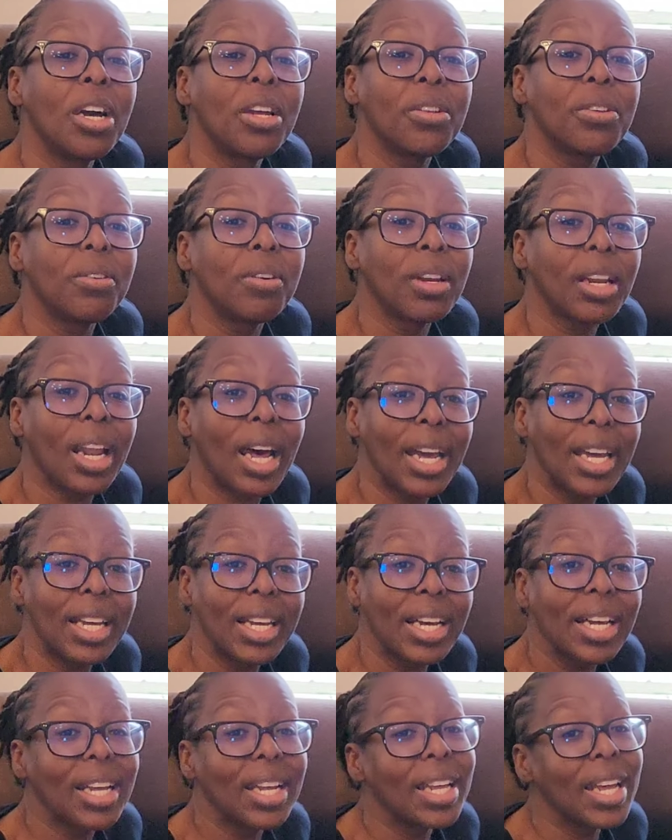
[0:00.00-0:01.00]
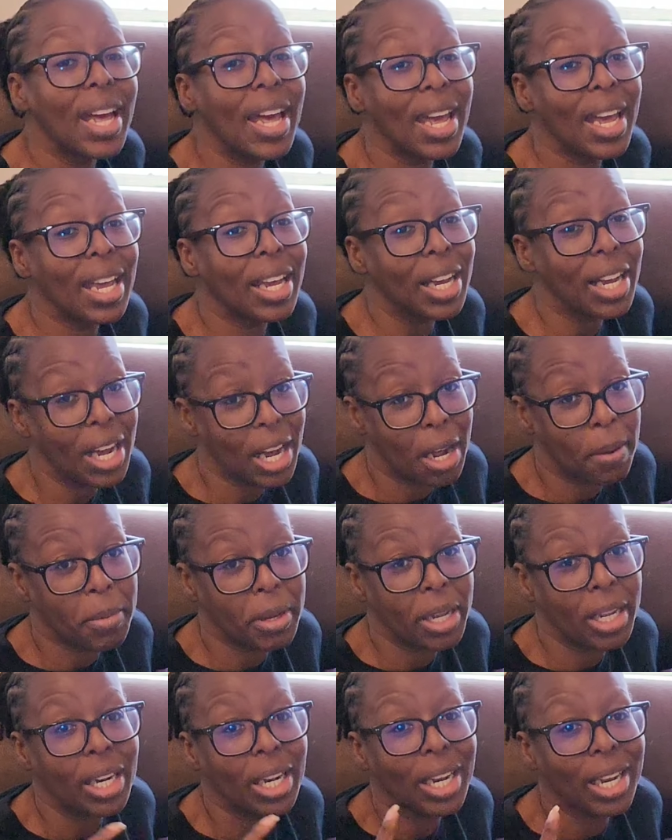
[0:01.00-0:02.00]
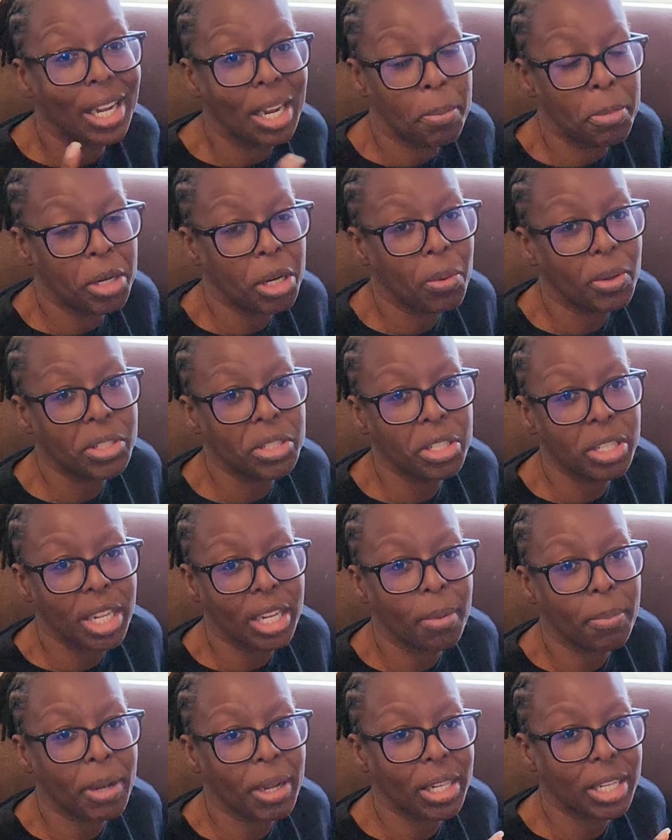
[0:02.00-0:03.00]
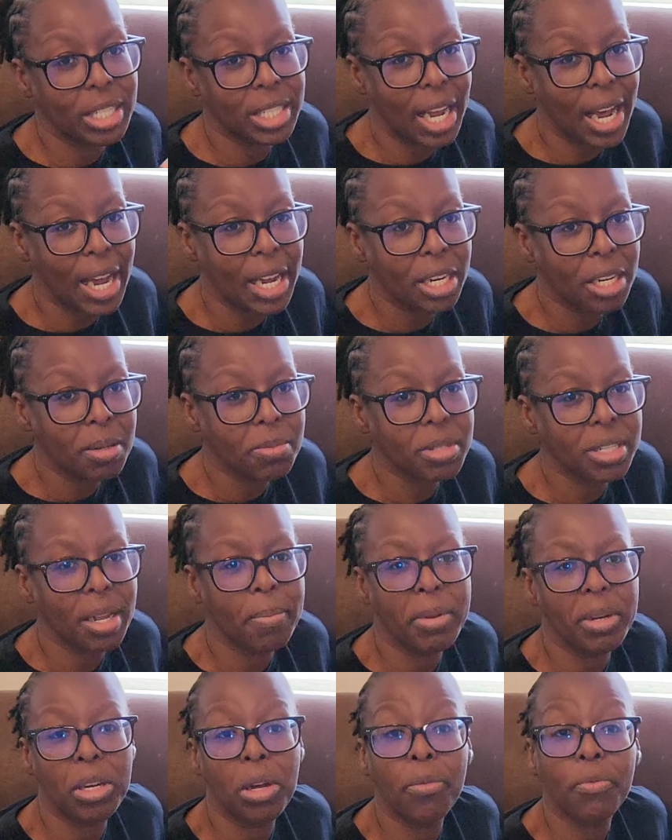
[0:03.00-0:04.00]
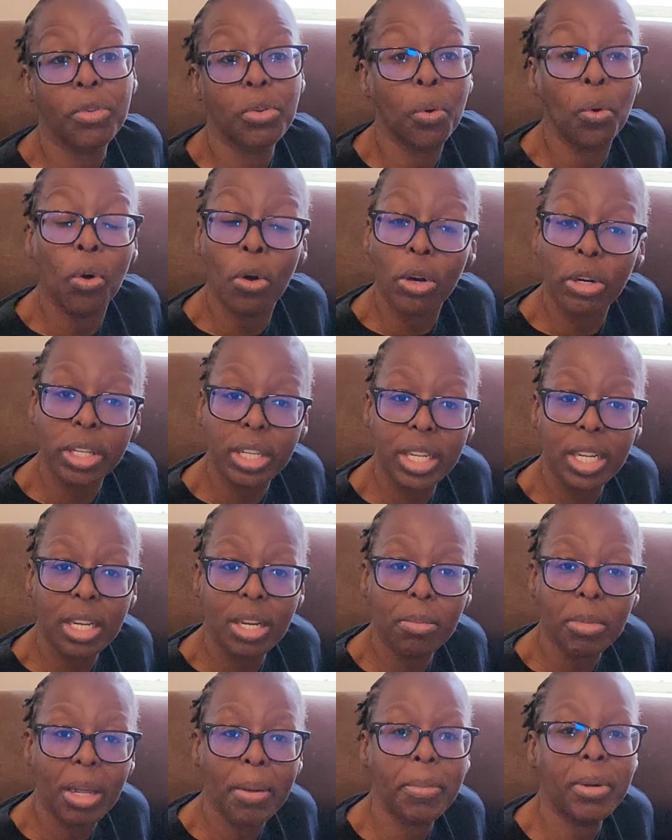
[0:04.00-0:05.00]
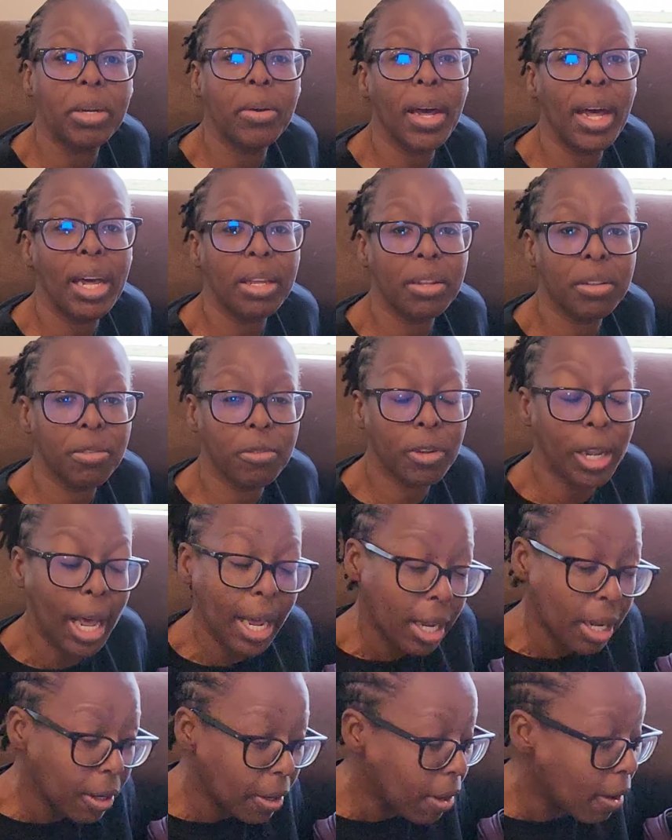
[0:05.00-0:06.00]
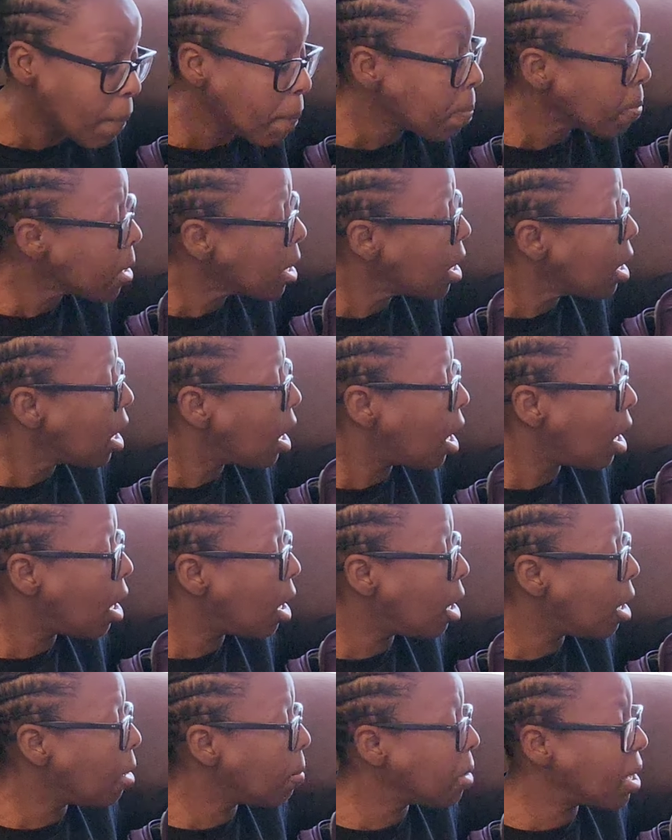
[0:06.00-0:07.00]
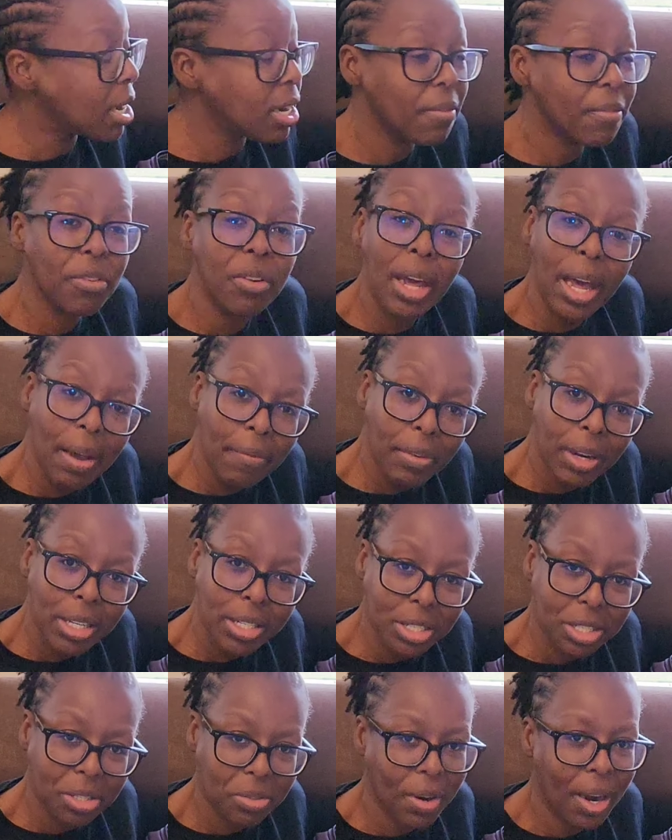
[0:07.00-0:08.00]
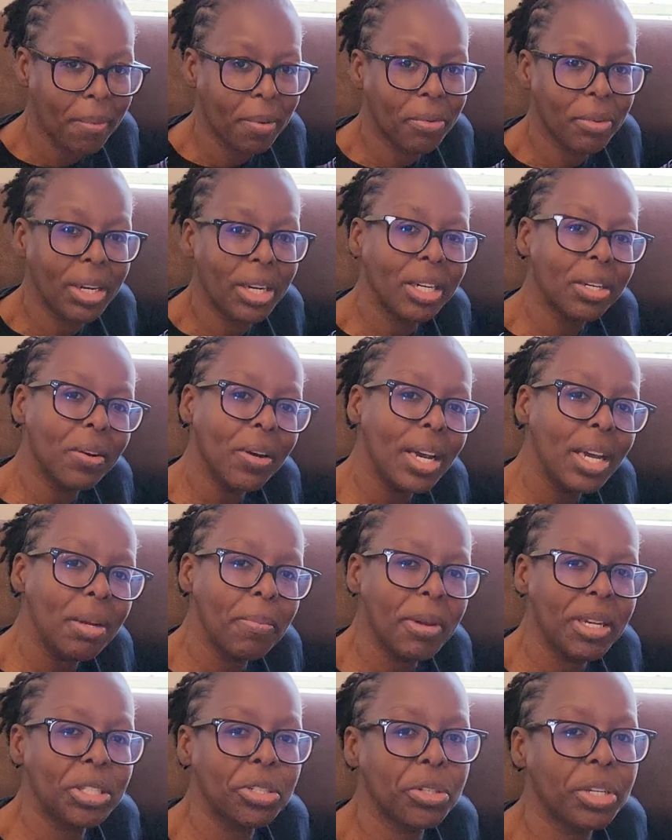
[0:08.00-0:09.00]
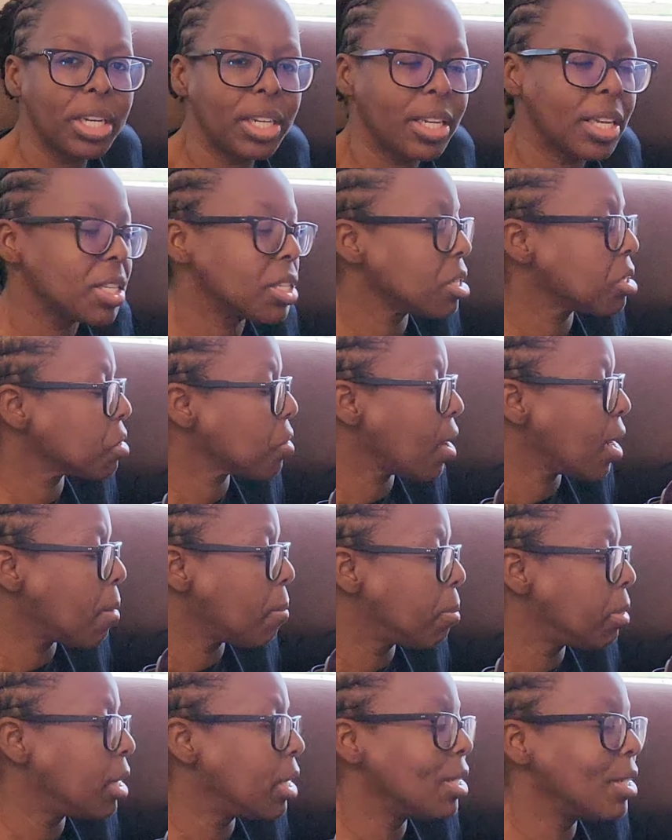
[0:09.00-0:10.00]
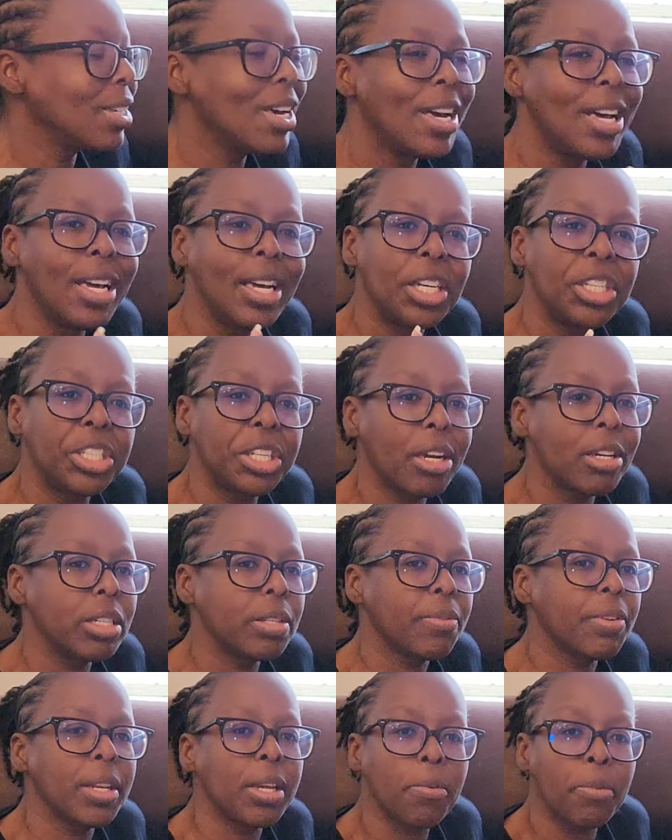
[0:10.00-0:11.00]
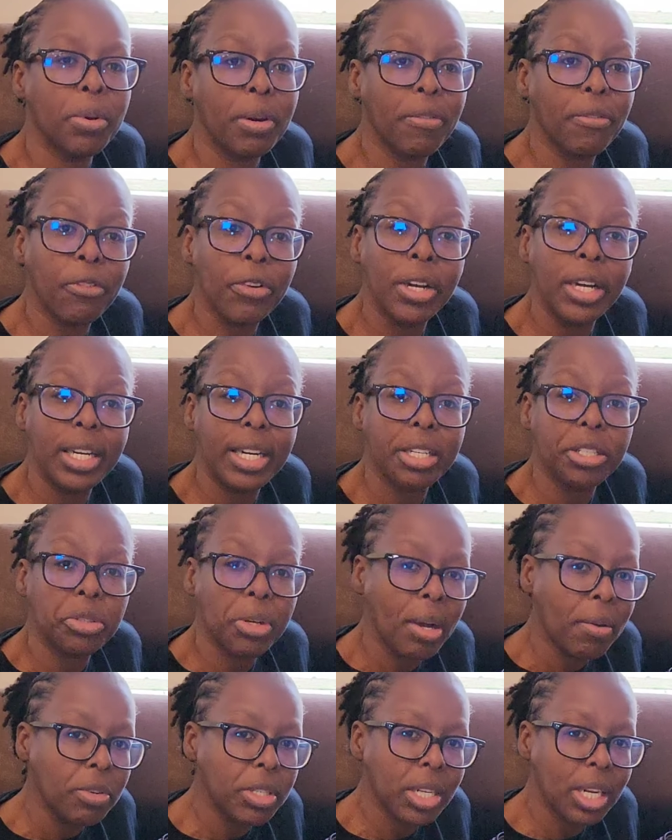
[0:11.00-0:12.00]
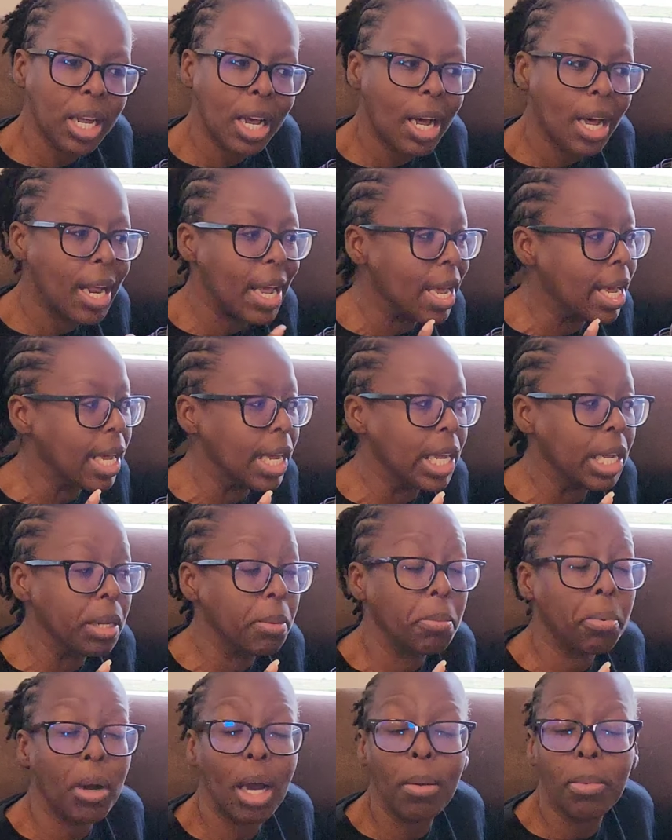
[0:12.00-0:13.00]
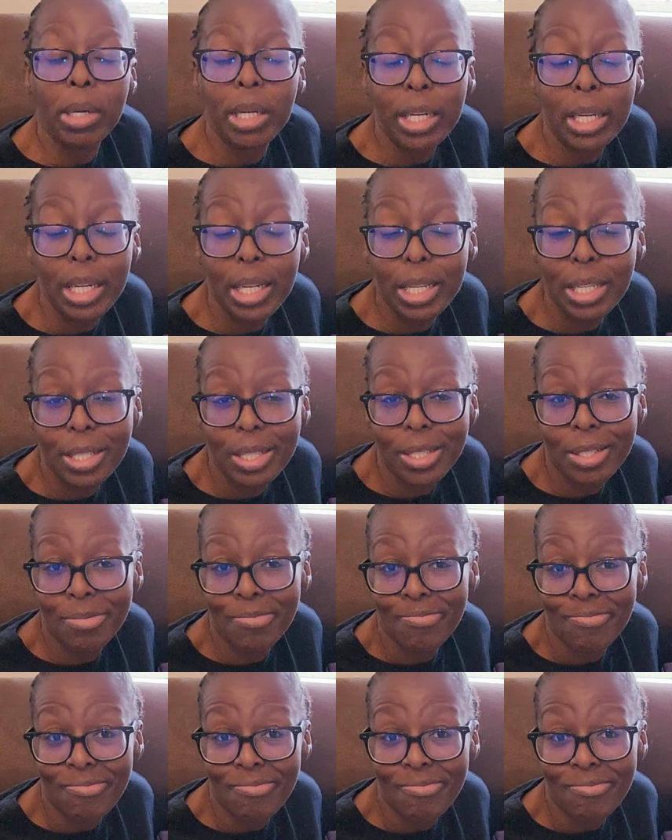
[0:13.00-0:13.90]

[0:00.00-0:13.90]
you like and comment. Let me know what you think about these items. Let me know if you order them. Let me know how you like them. And if you have not subscribed already, go ahead and make sure you hit that subscribe button. Share this video with a friend that travels a lot and probably needs